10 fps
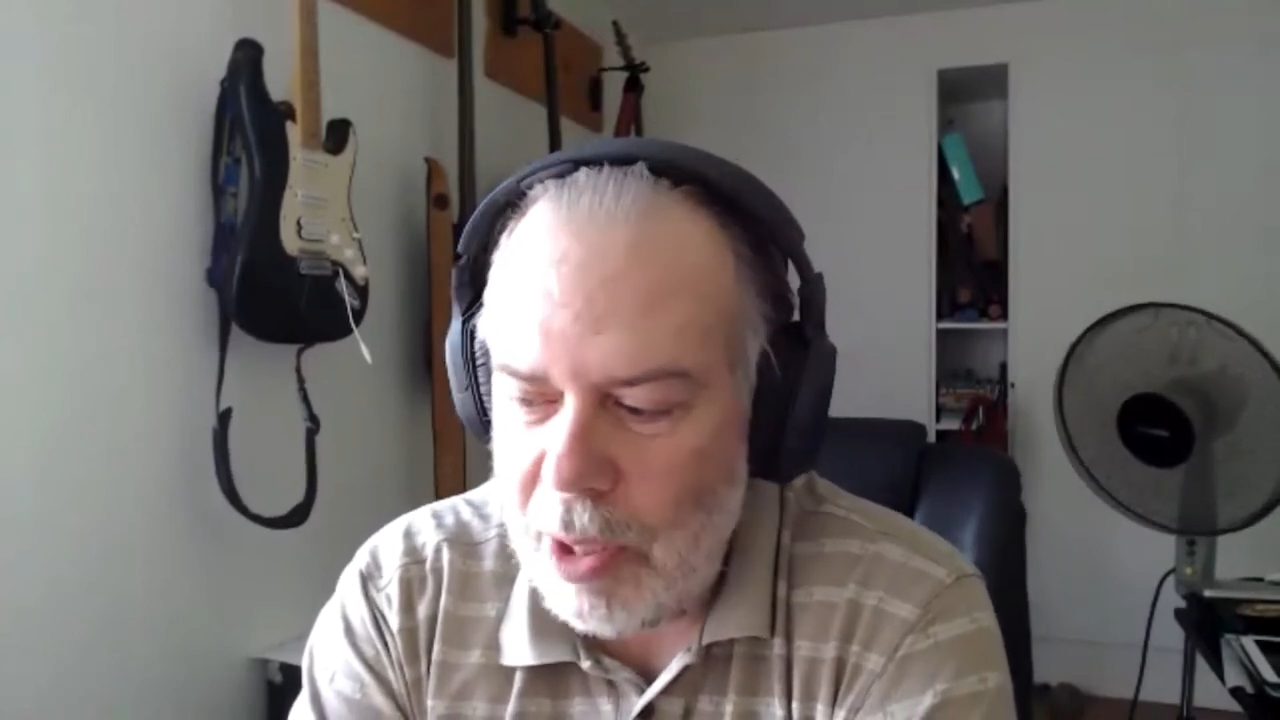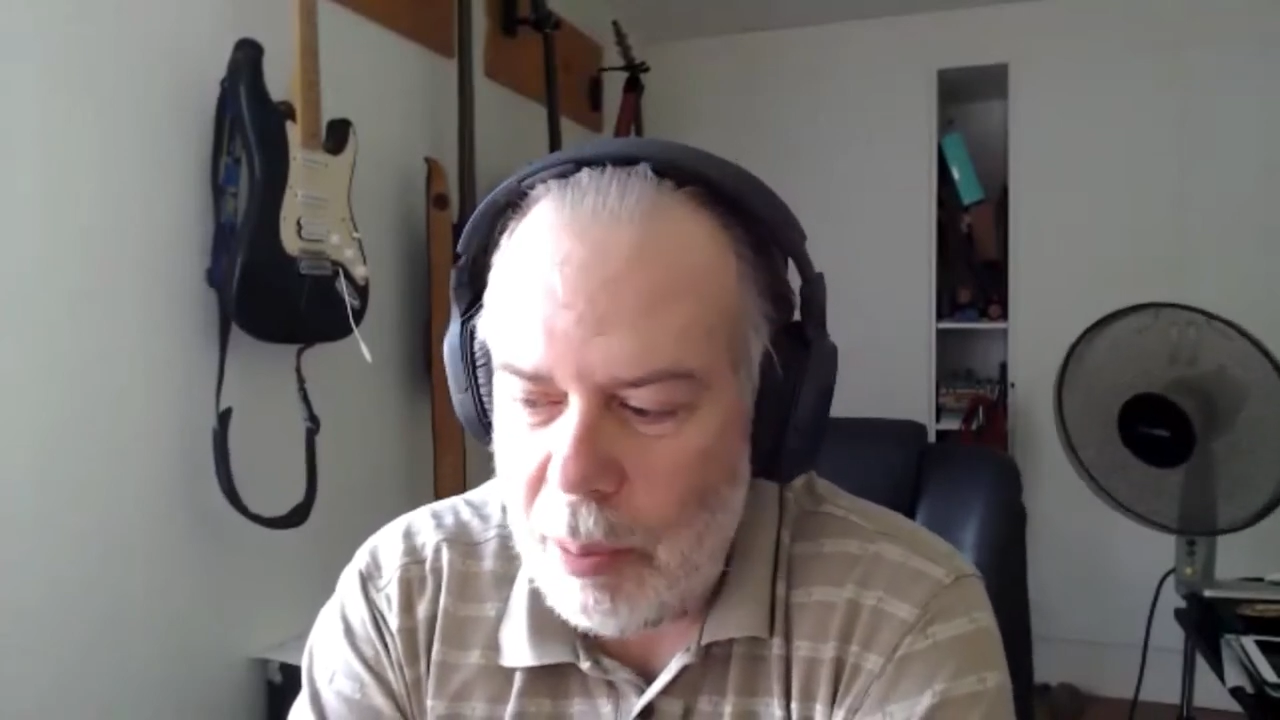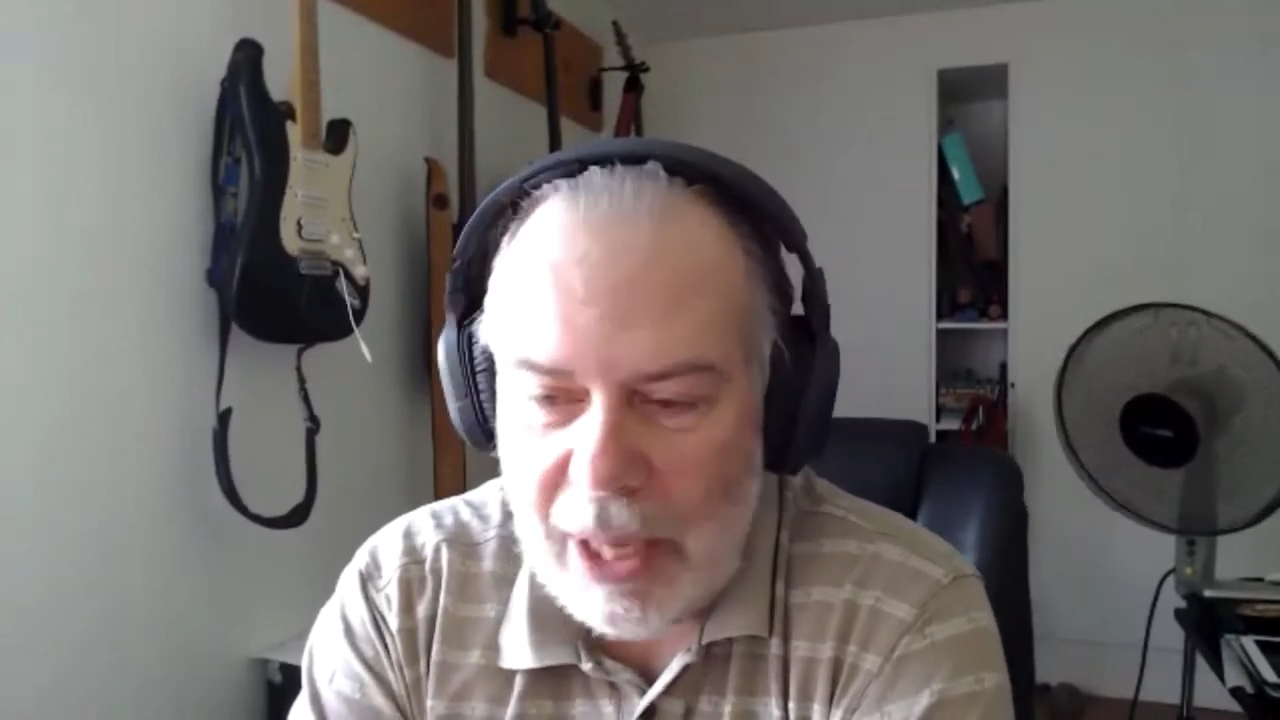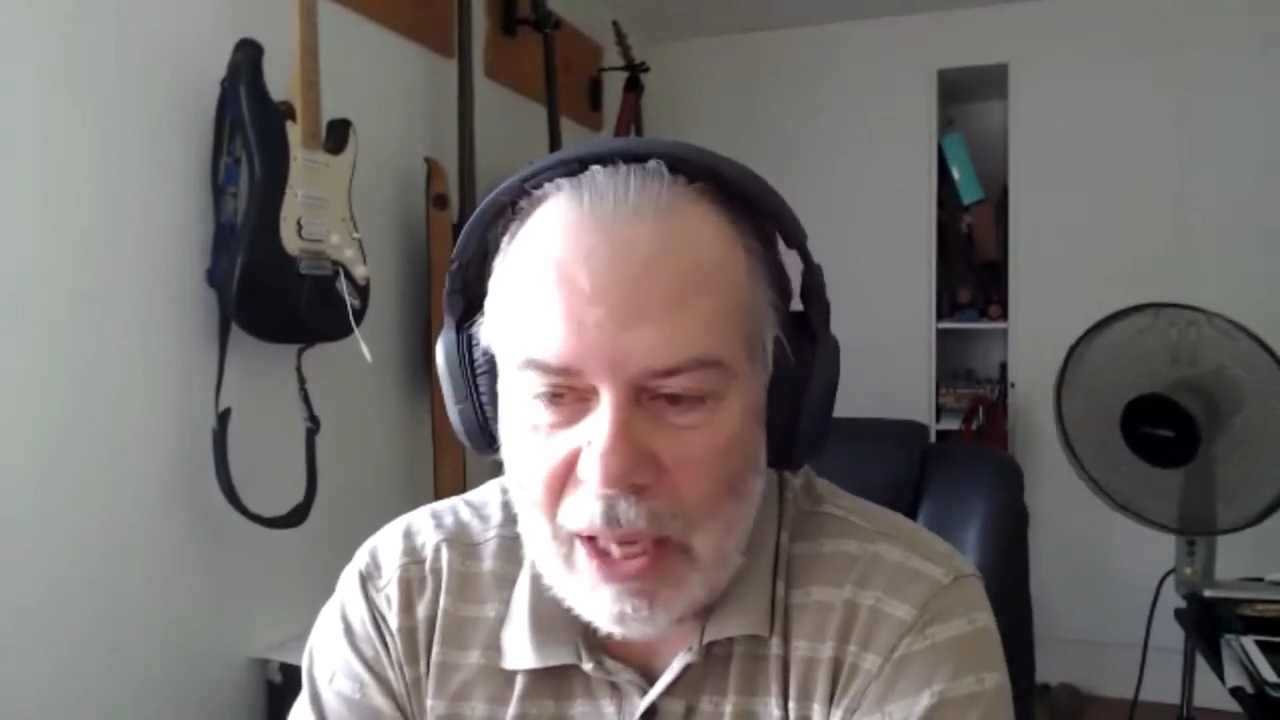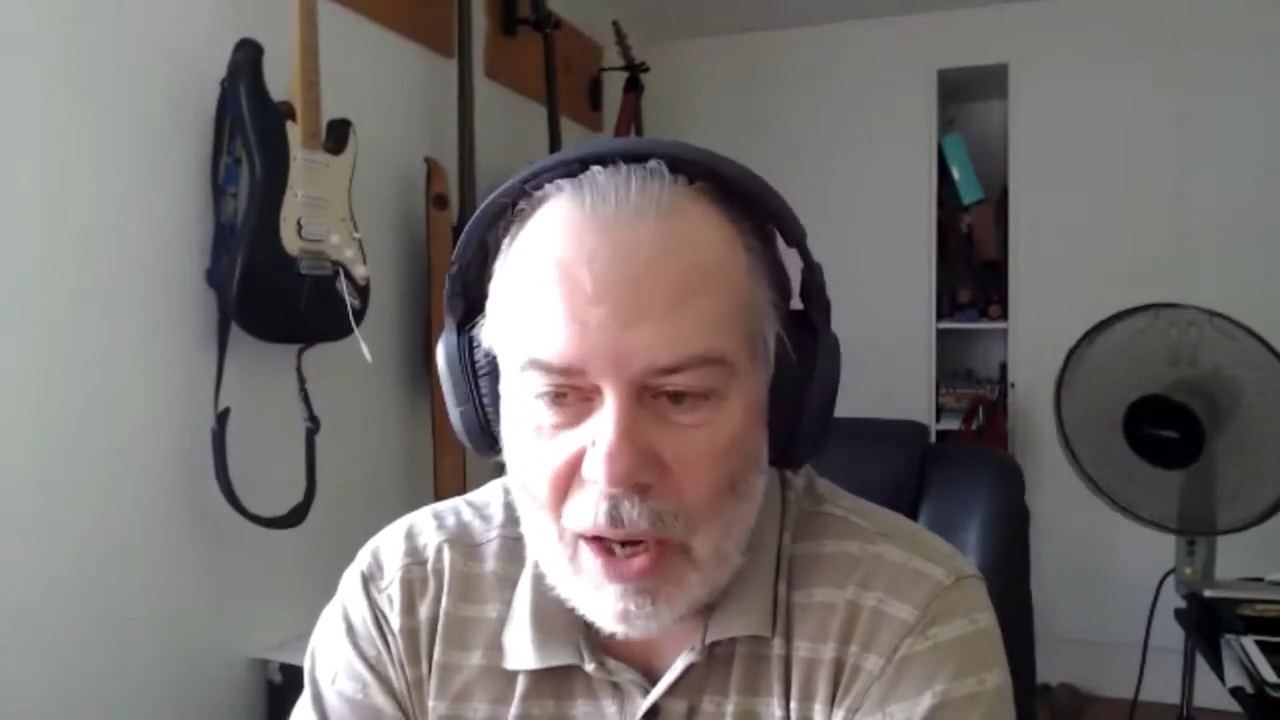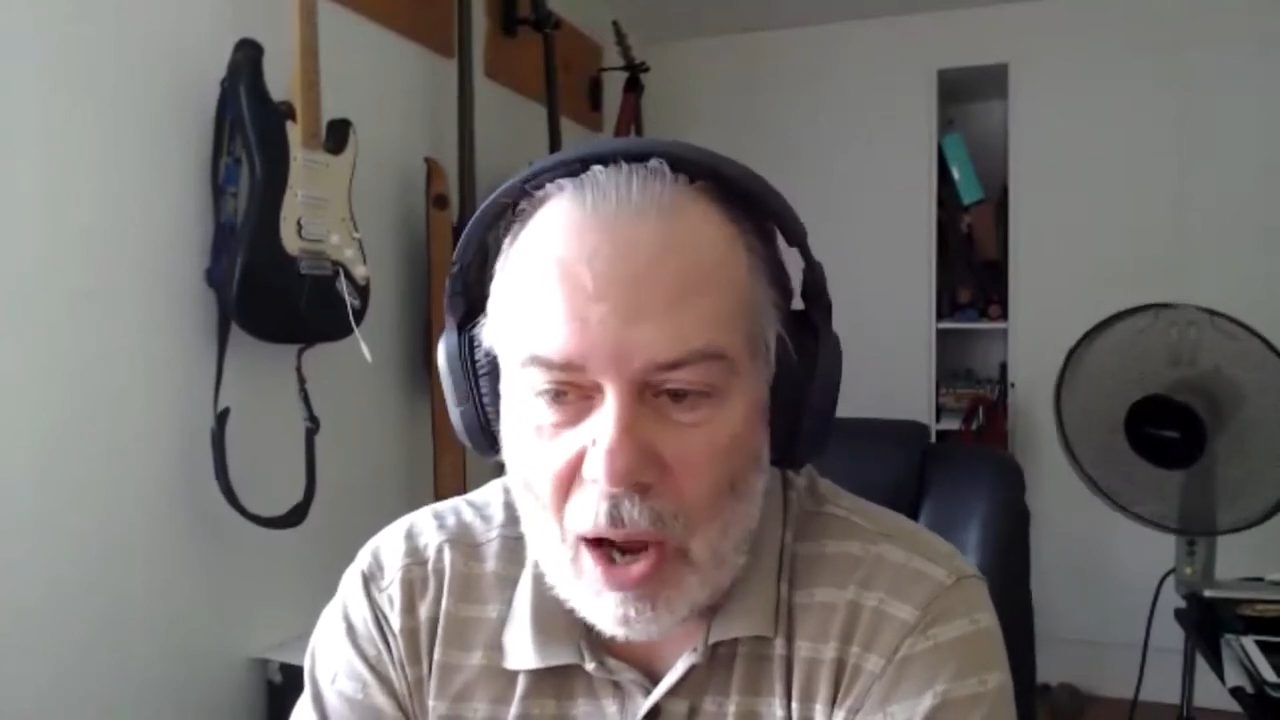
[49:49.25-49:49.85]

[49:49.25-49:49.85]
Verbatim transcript: to be an